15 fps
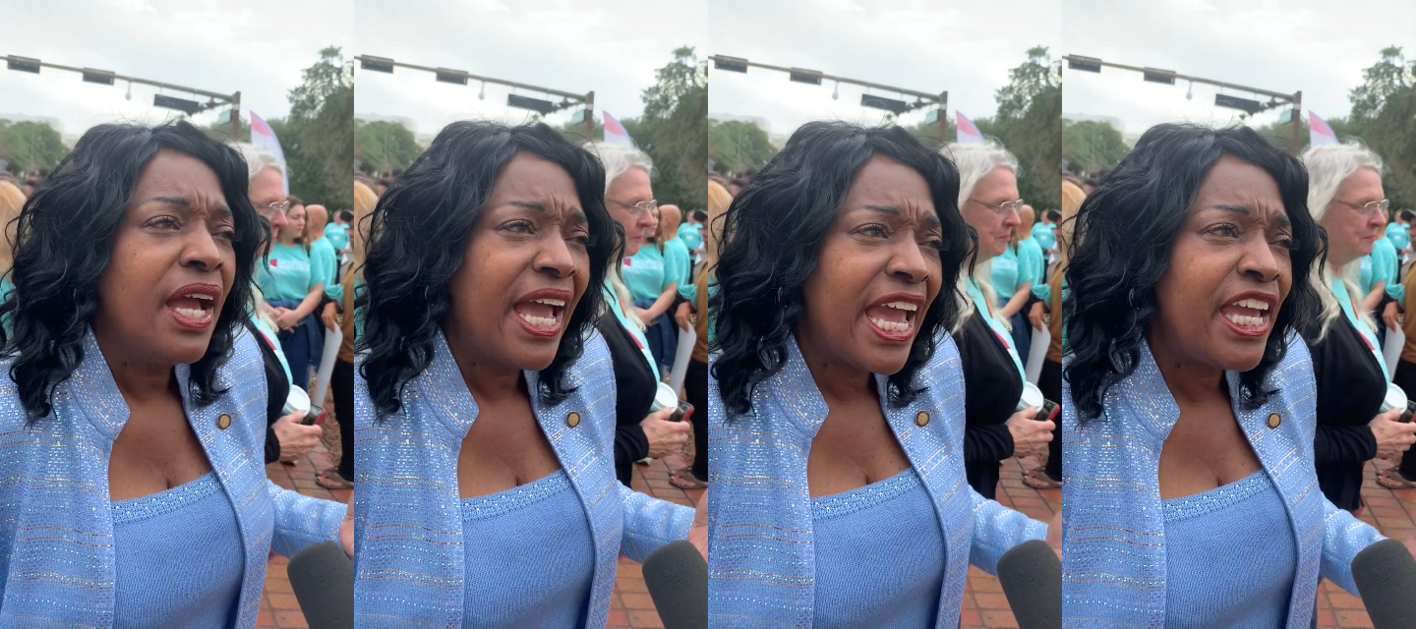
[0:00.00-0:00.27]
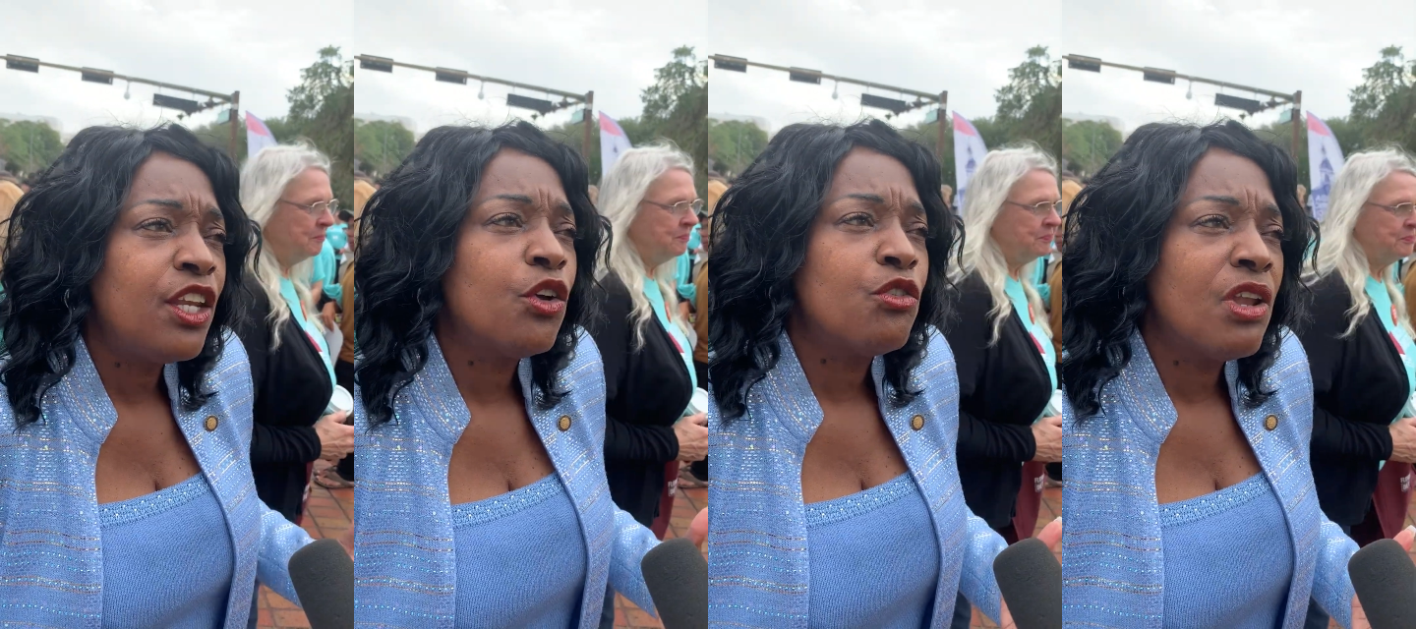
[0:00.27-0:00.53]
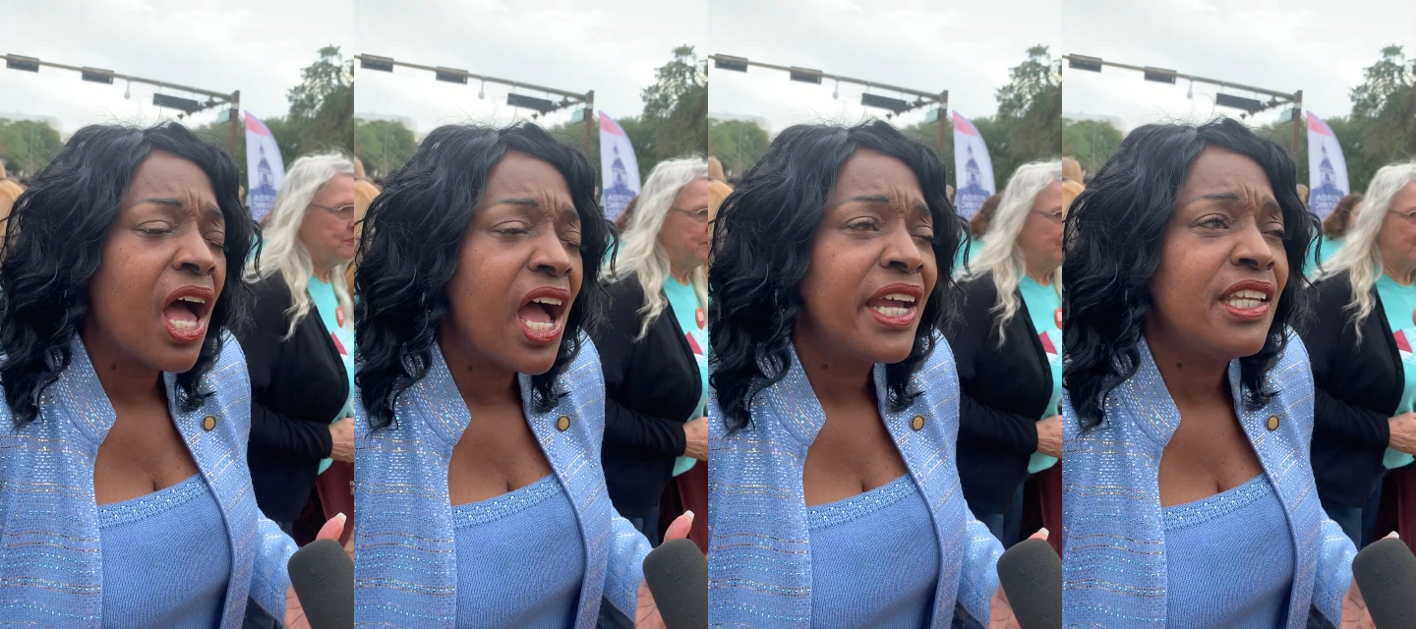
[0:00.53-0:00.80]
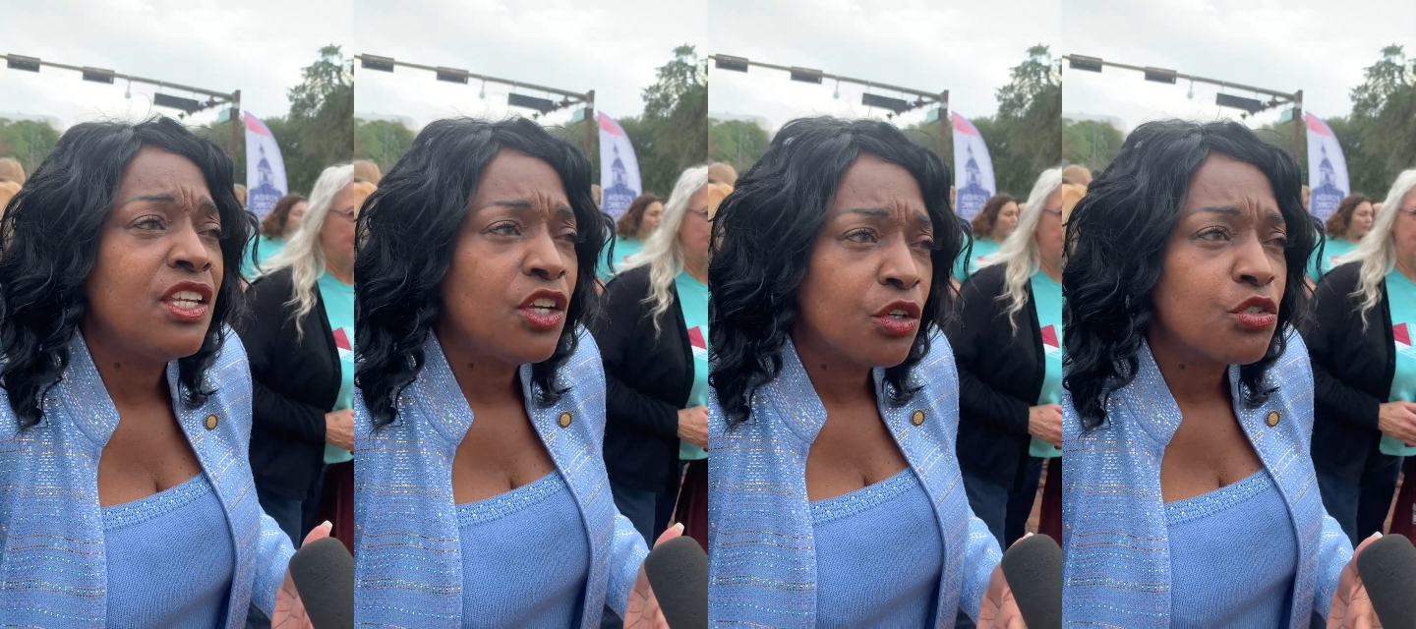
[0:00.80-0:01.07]
8 or
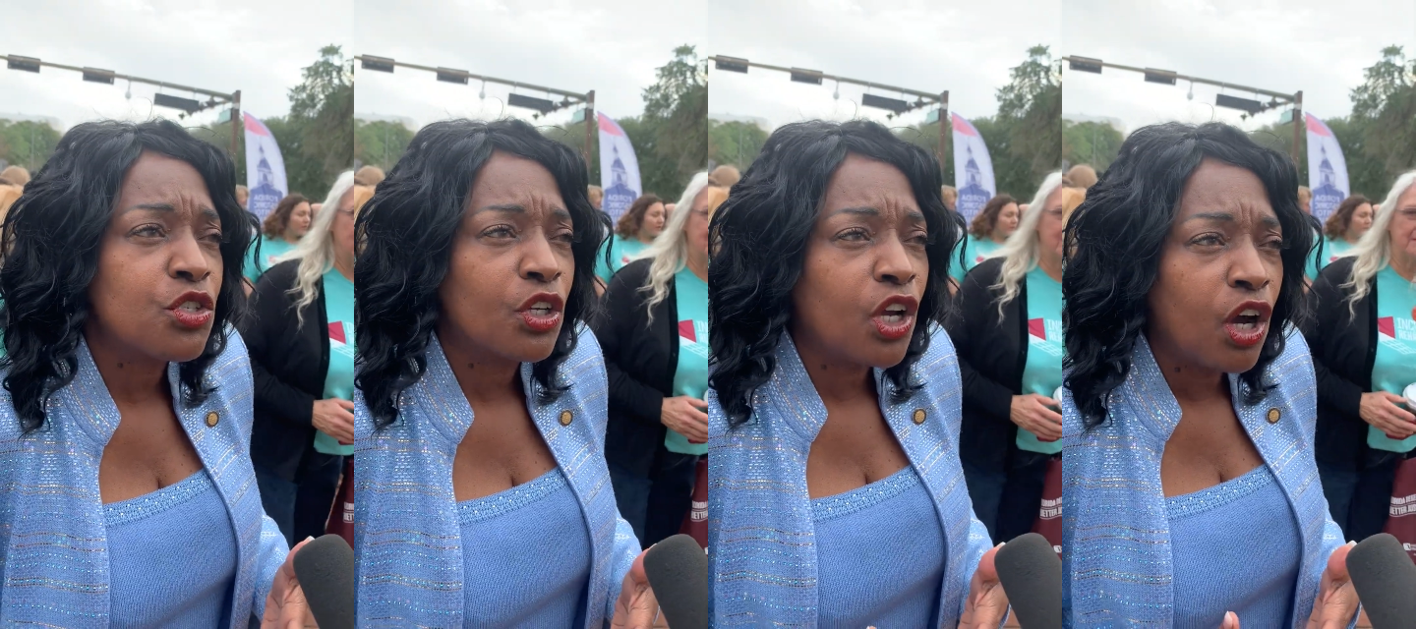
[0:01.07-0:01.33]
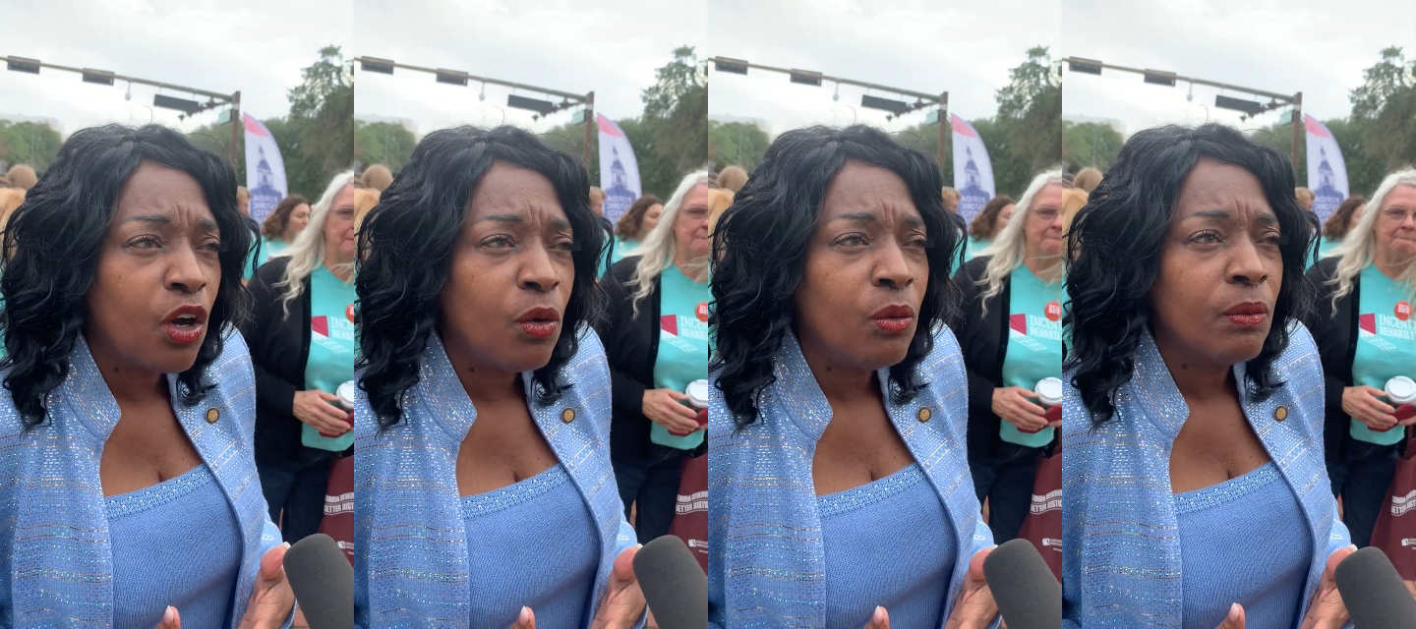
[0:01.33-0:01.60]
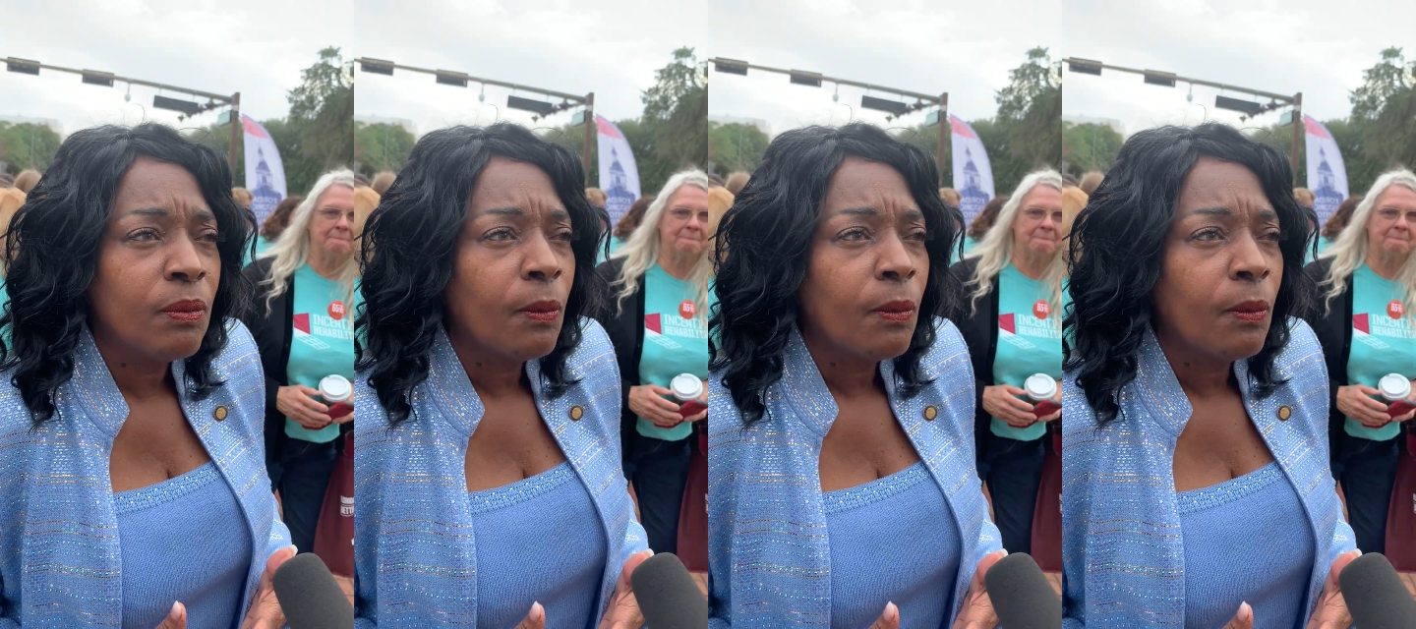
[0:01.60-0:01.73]
9 years ago,